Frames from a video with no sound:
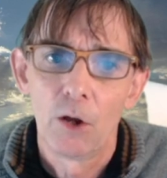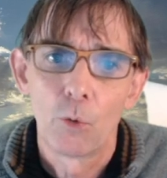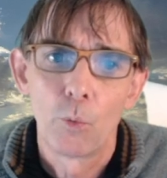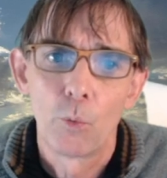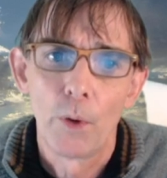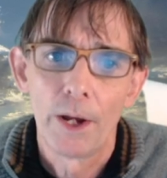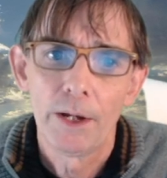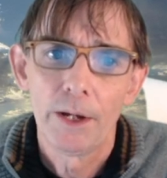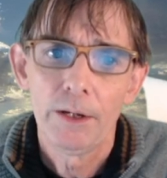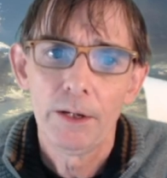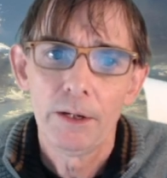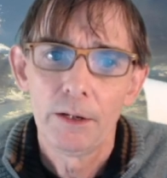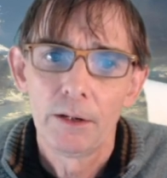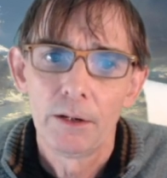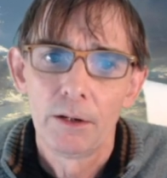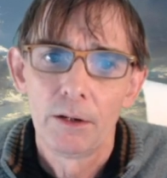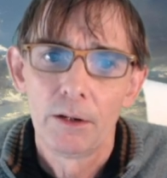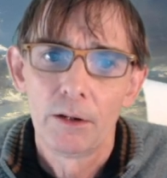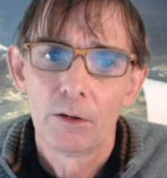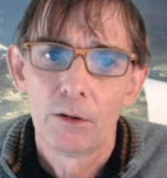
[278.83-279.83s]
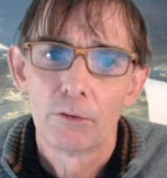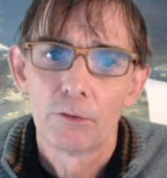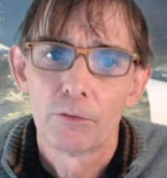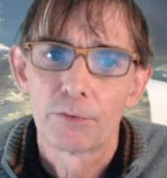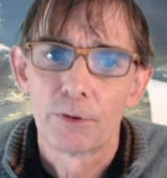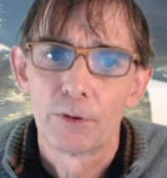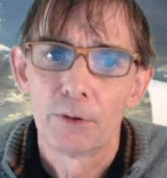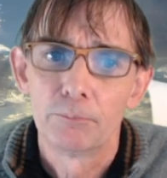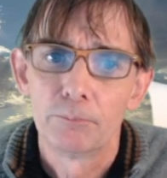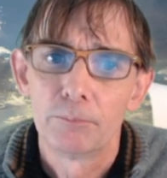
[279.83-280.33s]
away
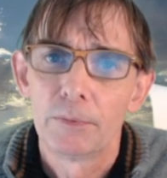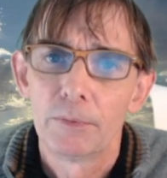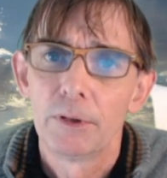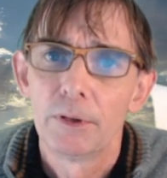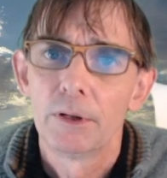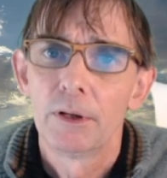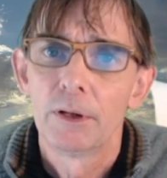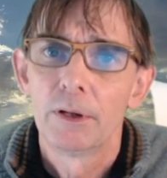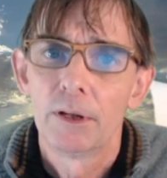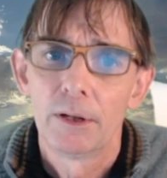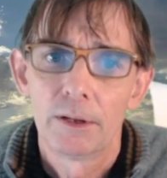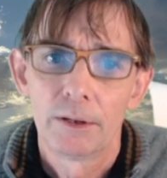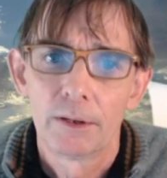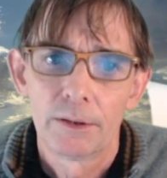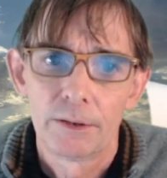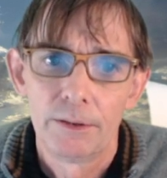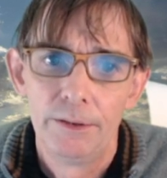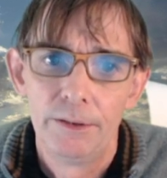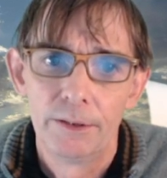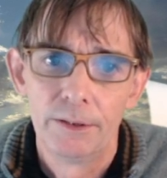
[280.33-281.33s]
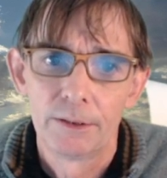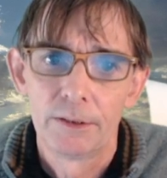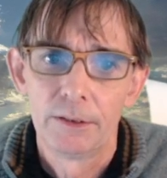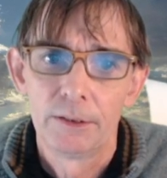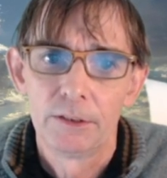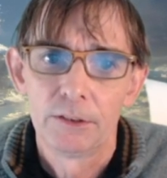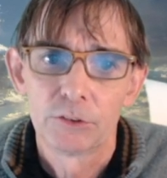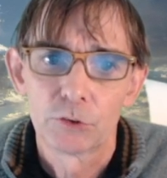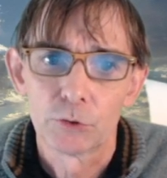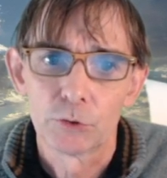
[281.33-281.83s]
from
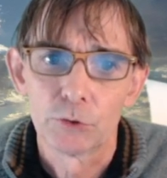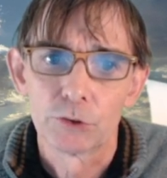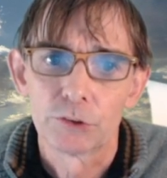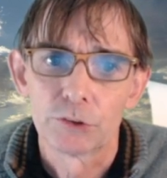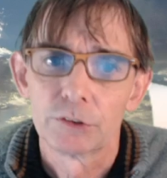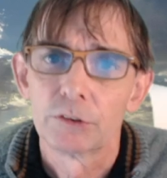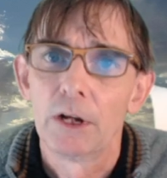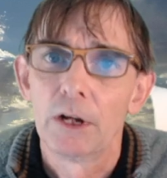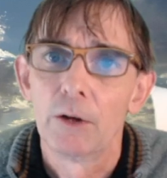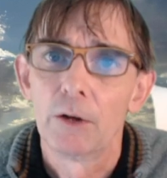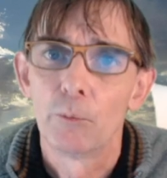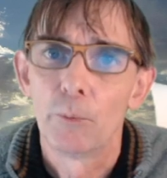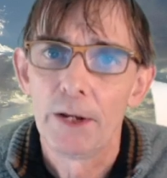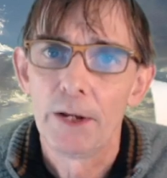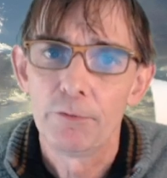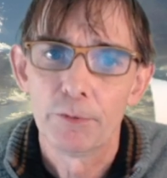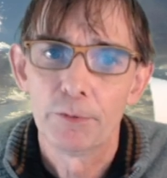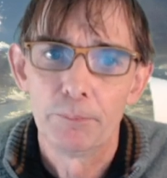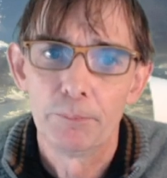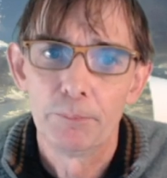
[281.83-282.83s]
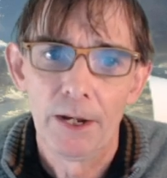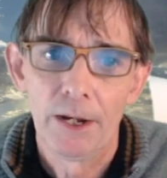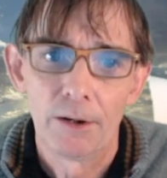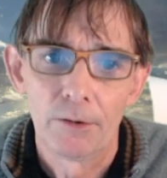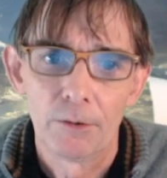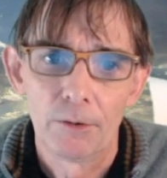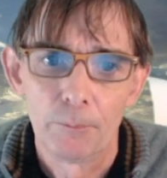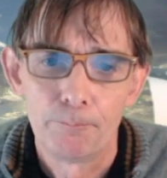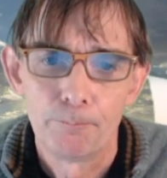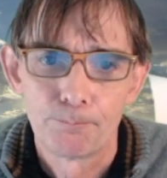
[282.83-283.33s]
the source, away from the
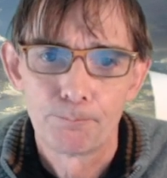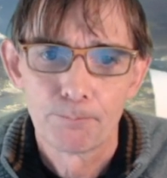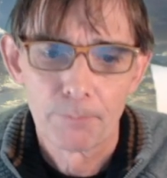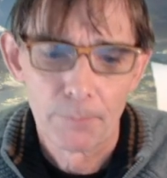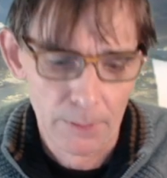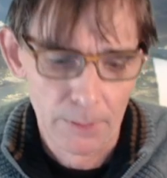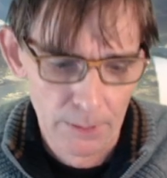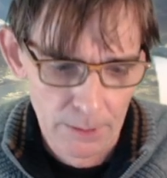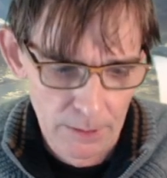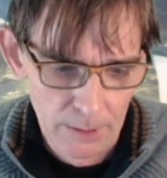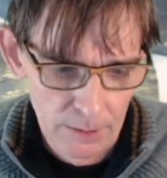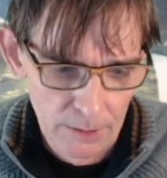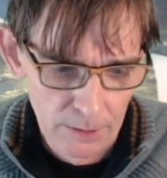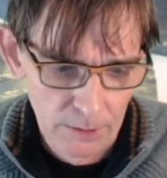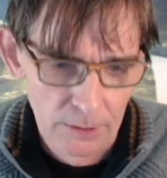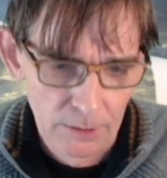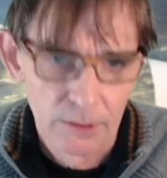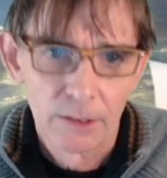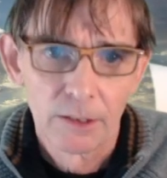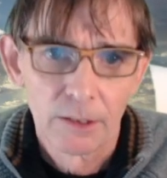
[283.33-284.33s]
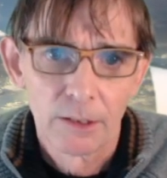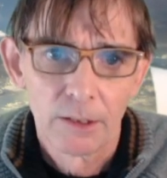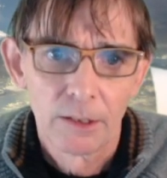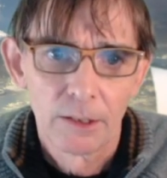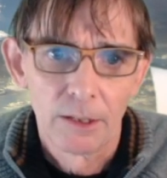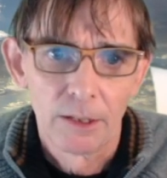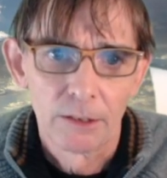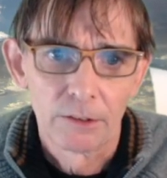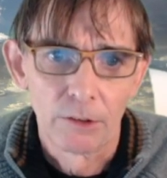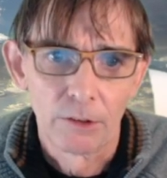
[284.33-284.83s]
arrow.
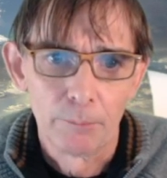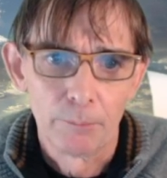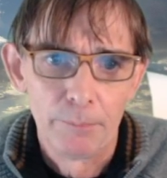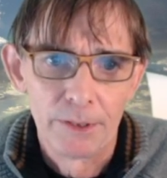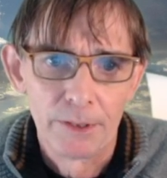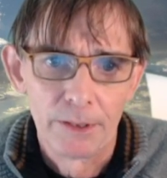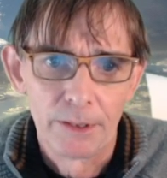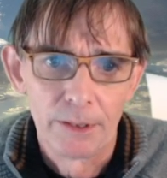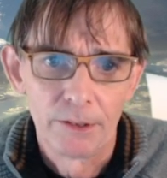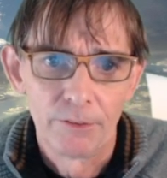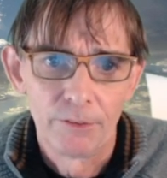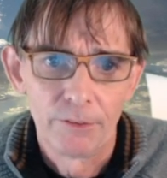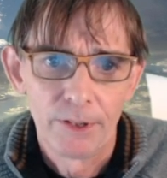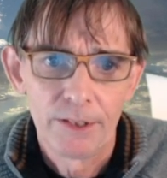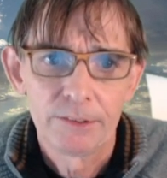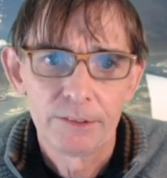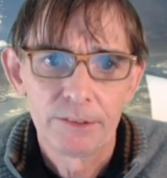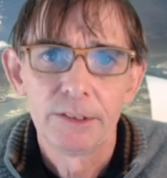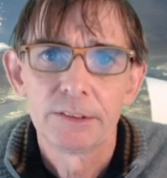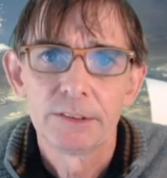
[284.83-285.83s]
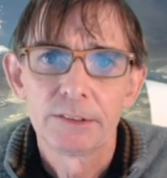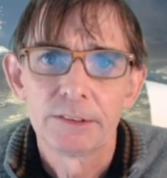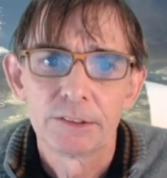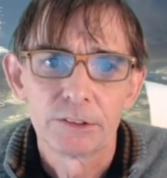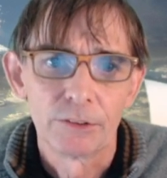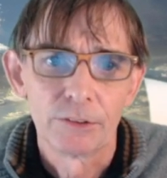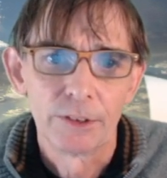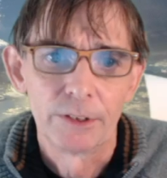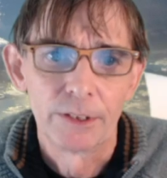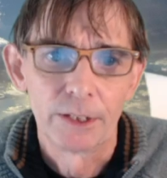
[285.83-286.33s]
So let me erase this
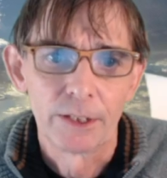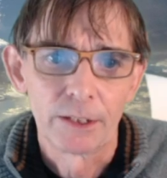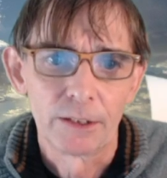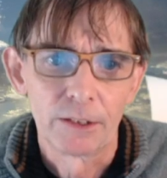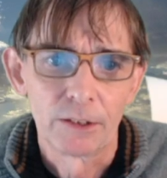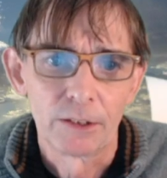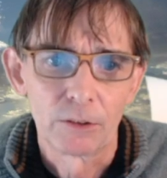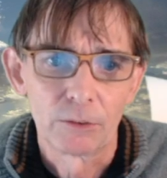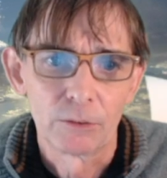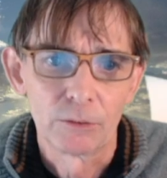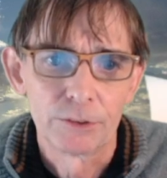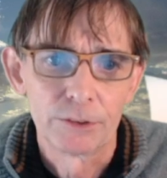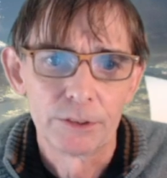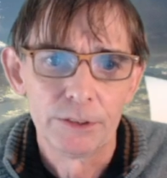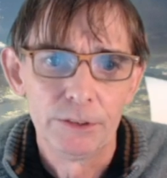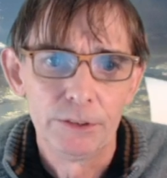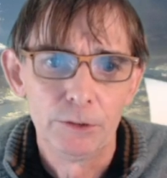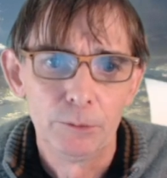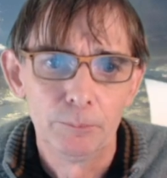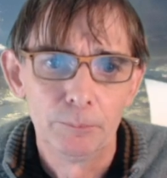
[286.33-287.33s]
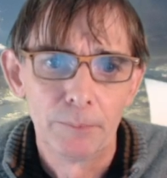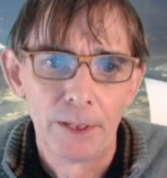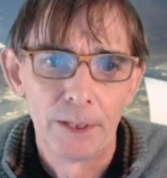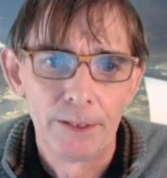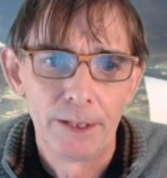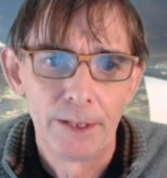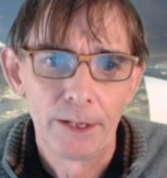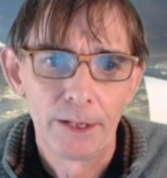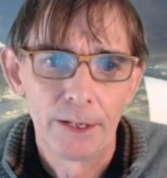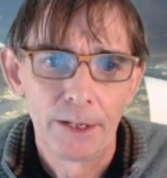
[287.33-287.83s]
so that I can continue
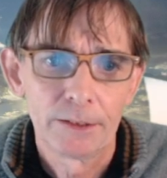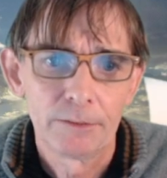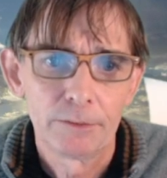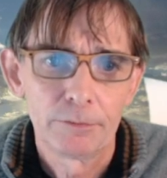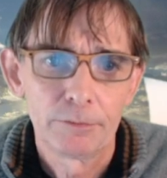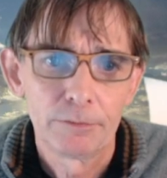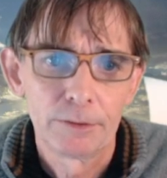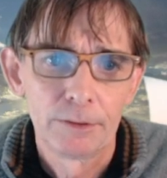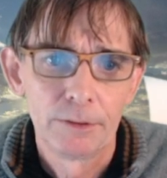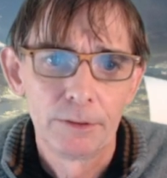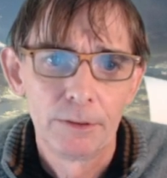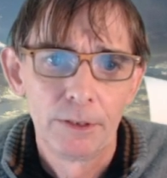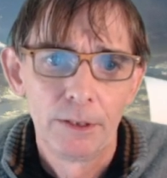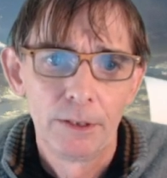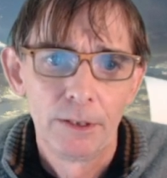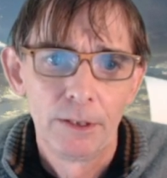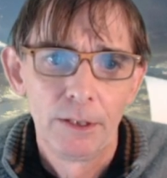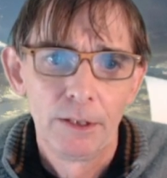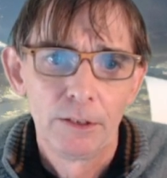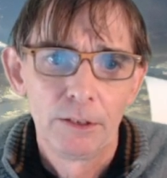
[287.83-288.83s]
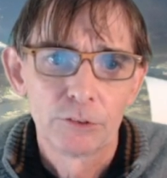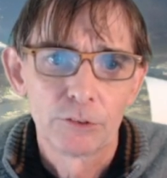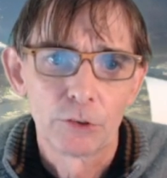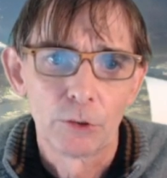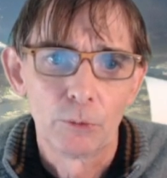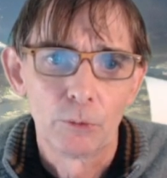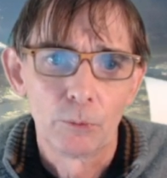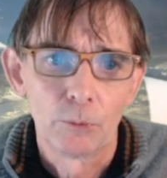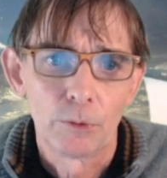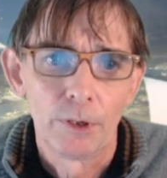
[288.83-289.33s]
my narrative.
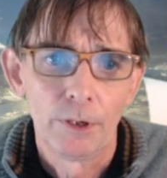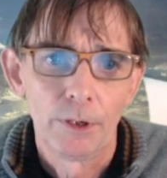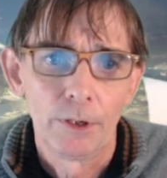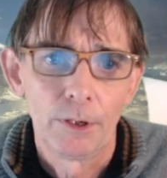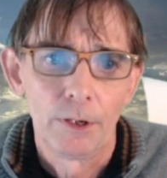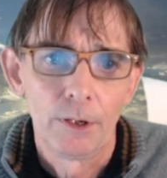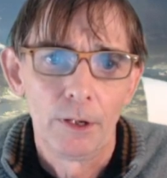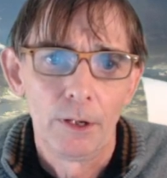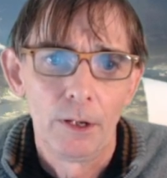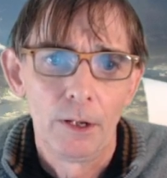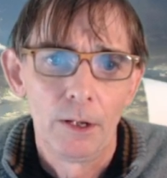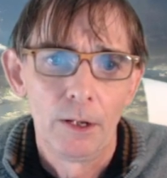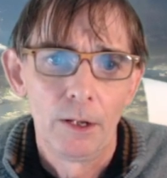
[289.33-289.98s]
So the